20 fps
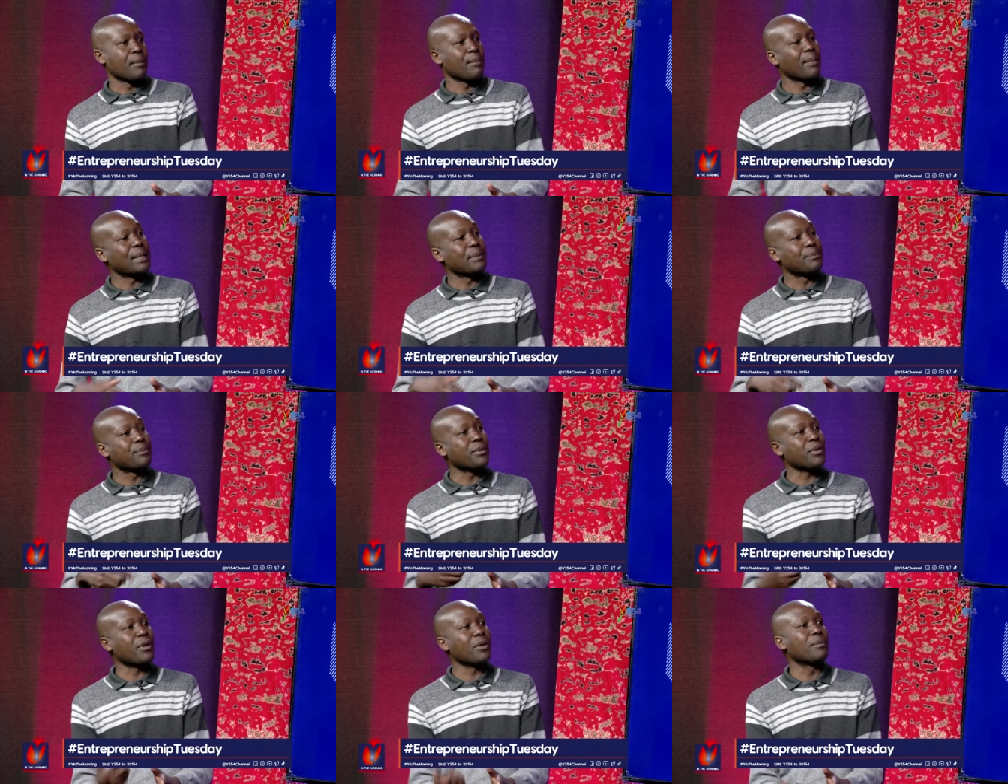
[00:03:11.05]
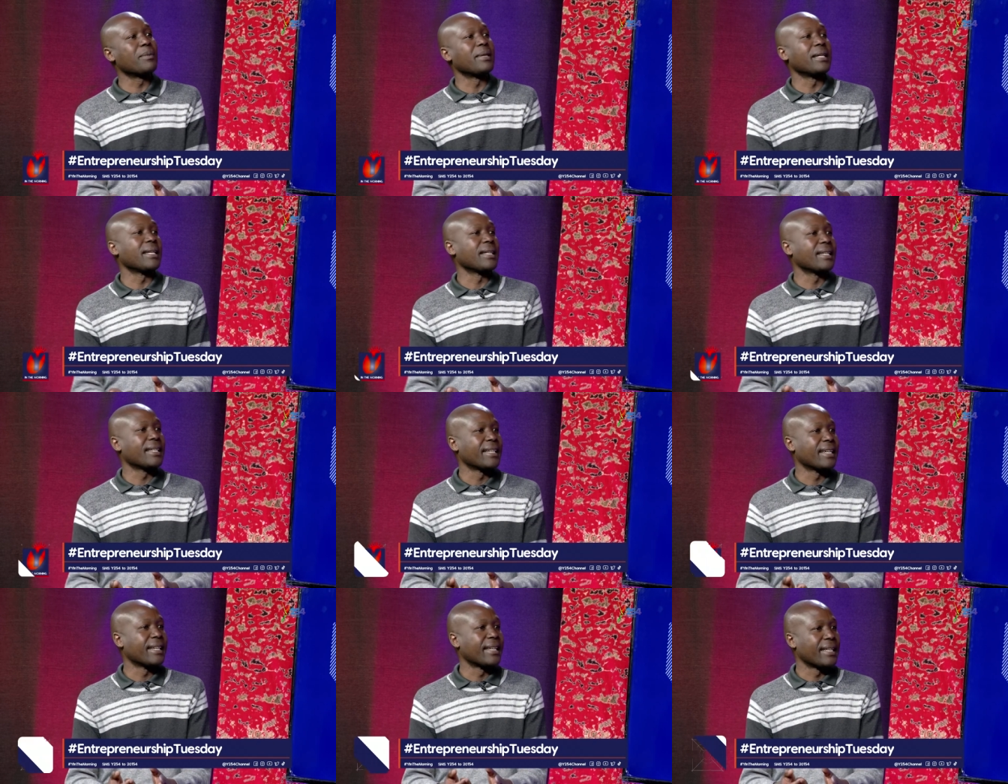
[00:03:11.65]
Okay. But
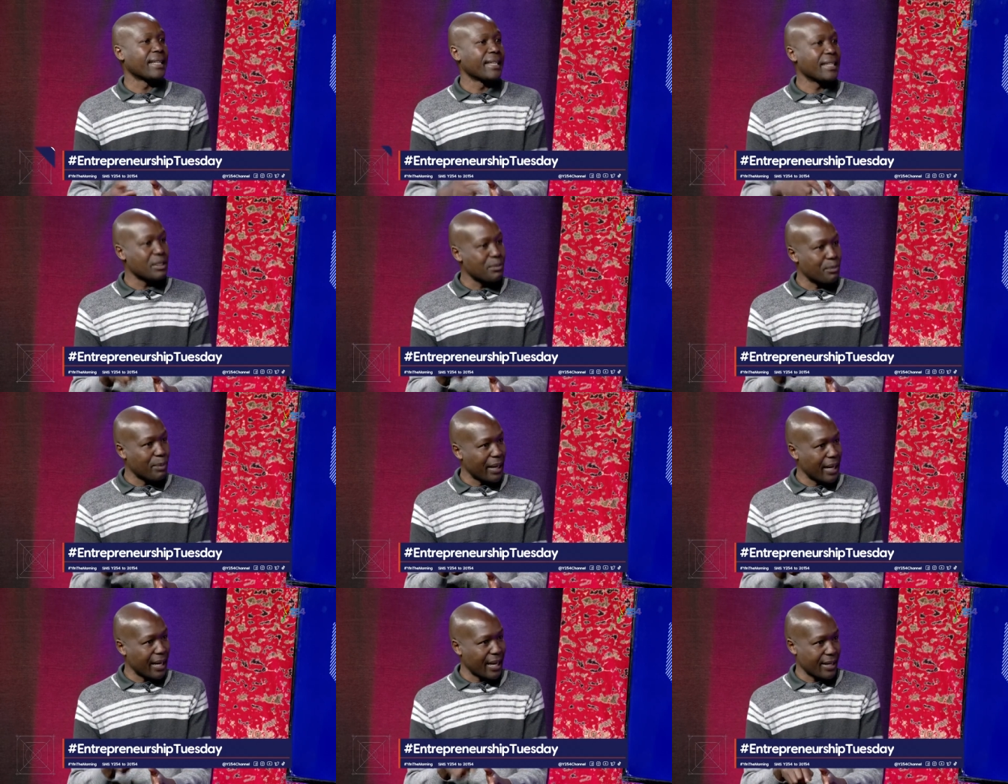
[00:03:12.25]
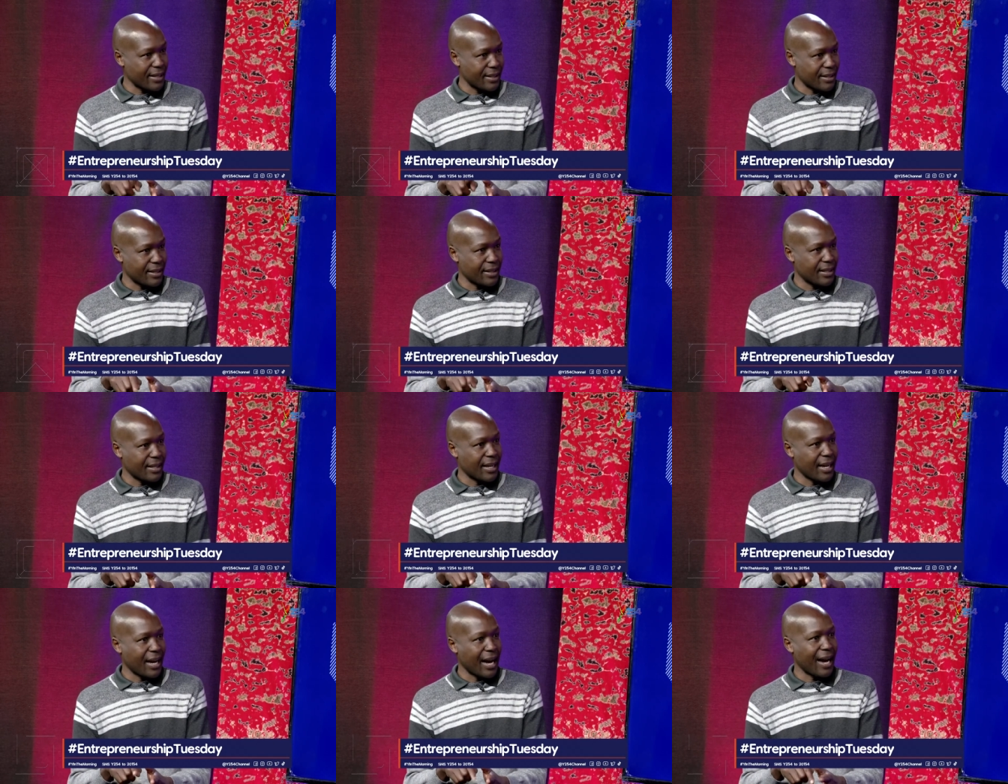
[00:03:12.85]
probably these players
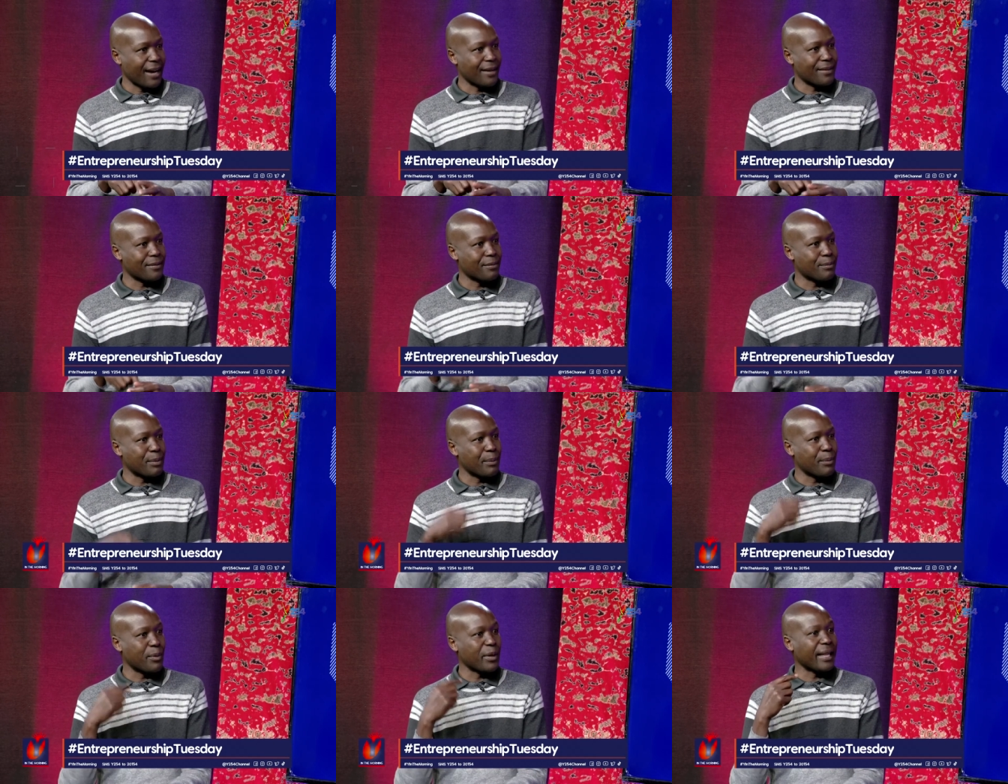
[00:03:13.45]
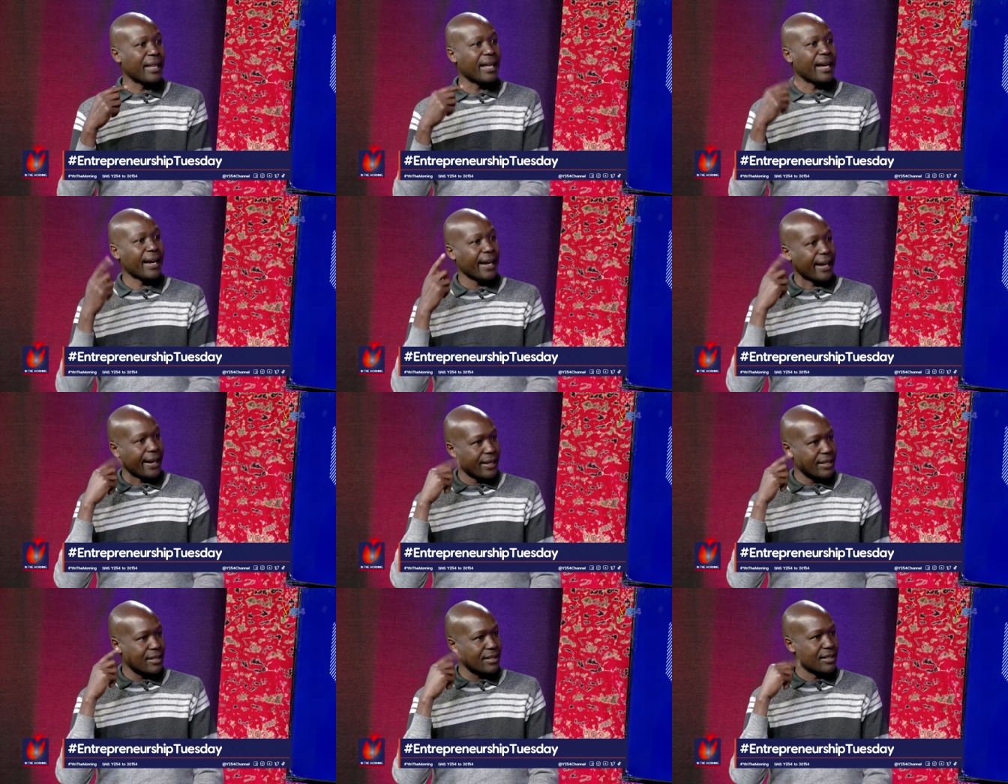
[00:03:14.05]
have people in their
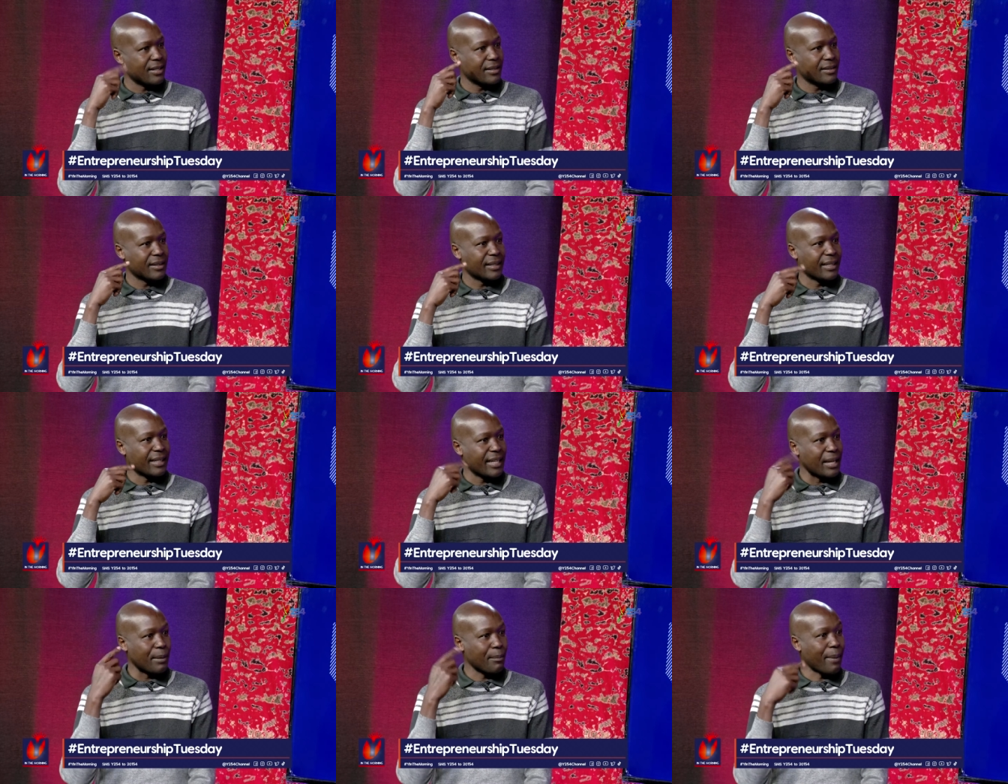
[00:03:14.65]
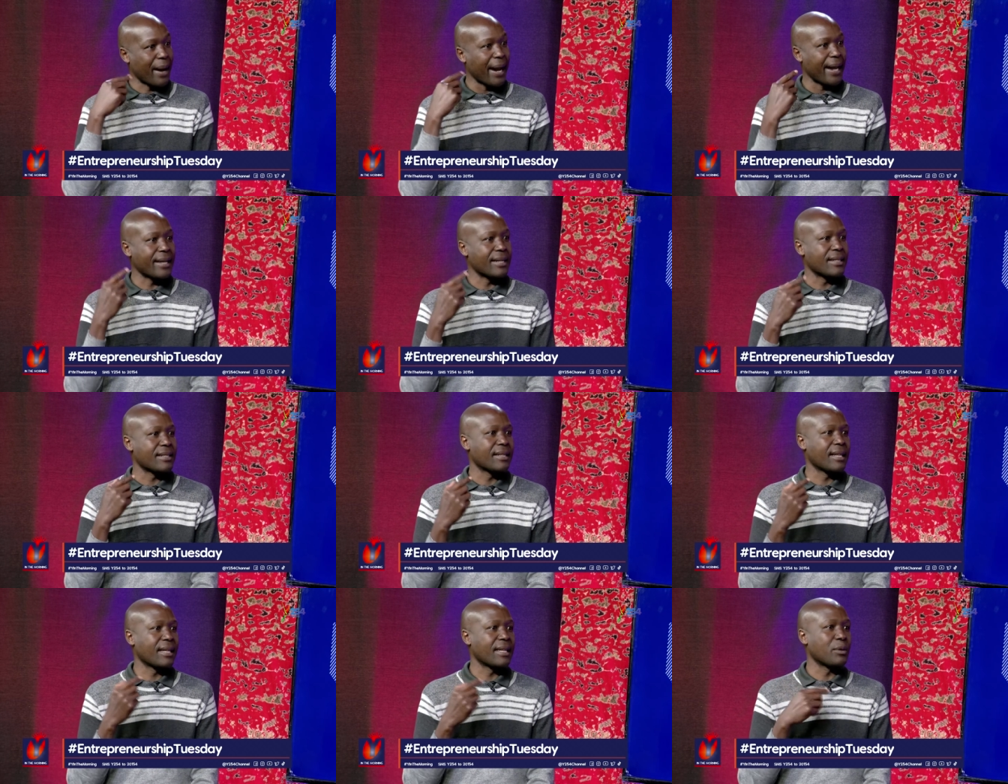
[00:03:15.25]
heads, in their
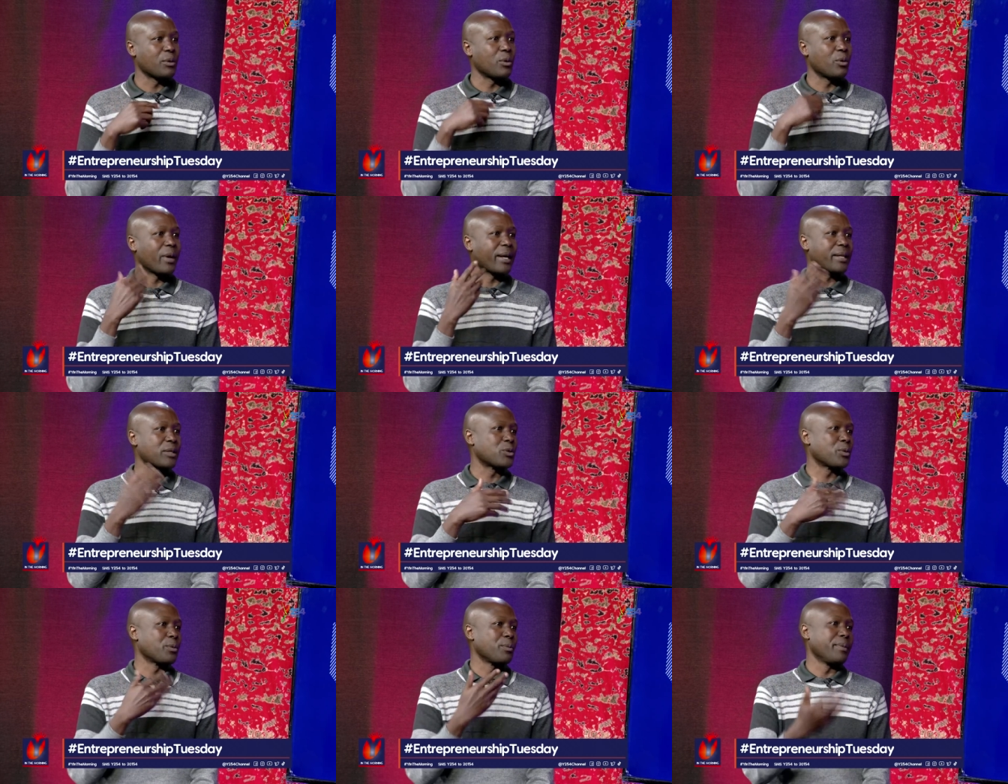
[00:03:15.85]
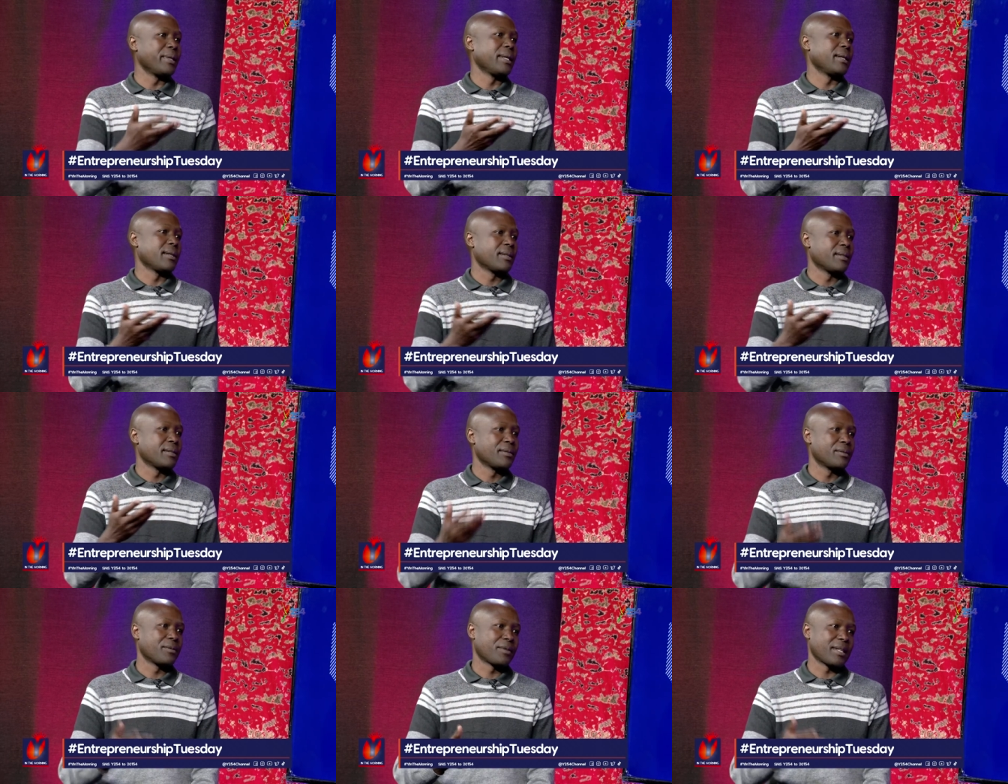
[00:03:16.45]
minds, that they would want to be,
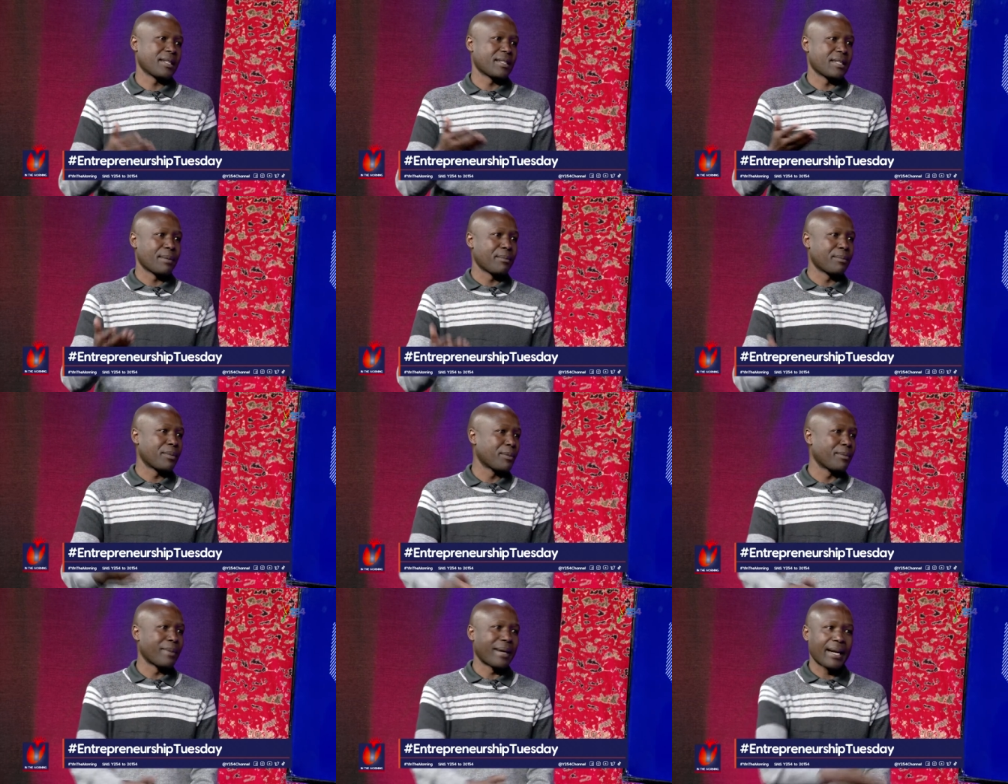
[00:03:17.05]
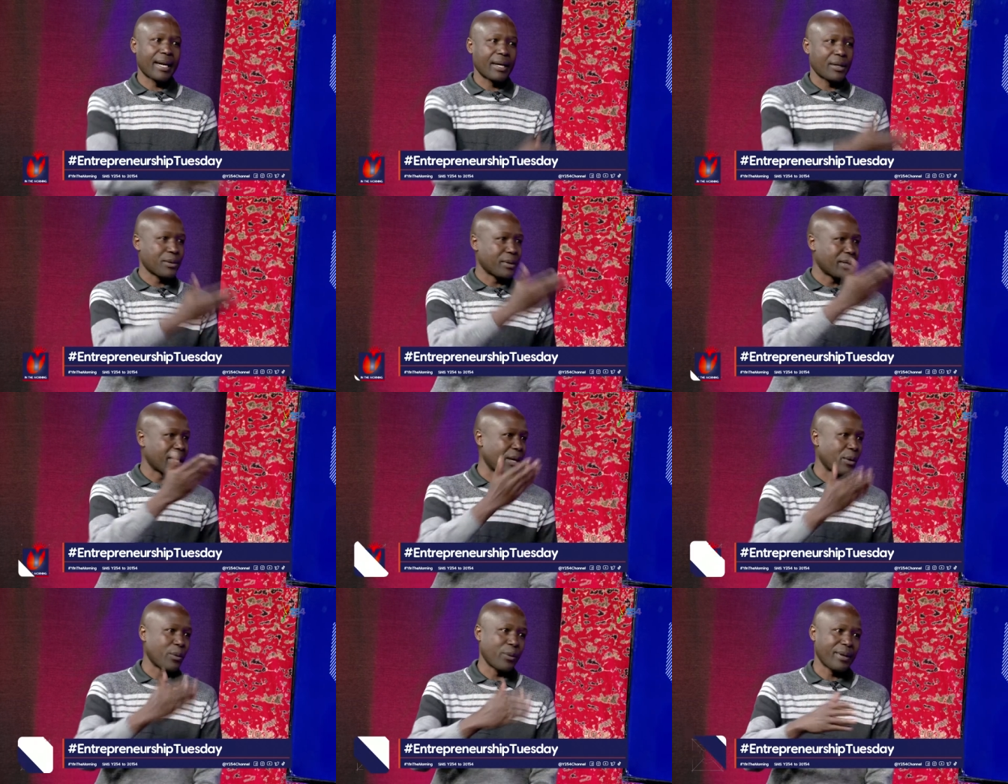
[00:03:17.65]
for example,
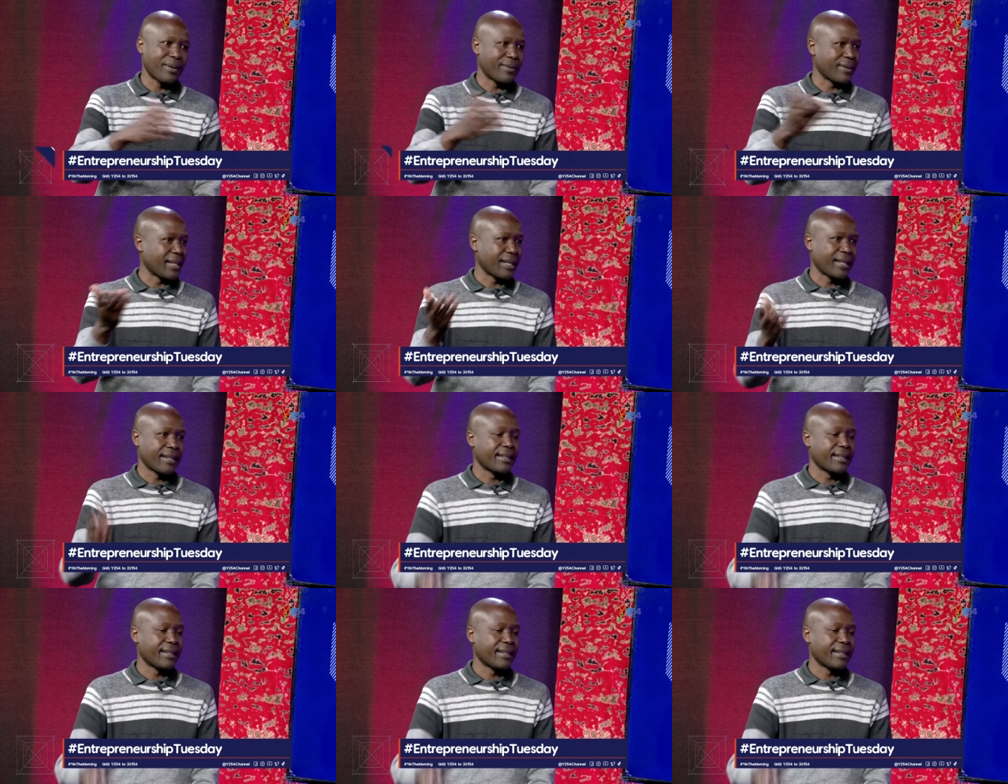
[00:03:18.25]
Maradona, whoever.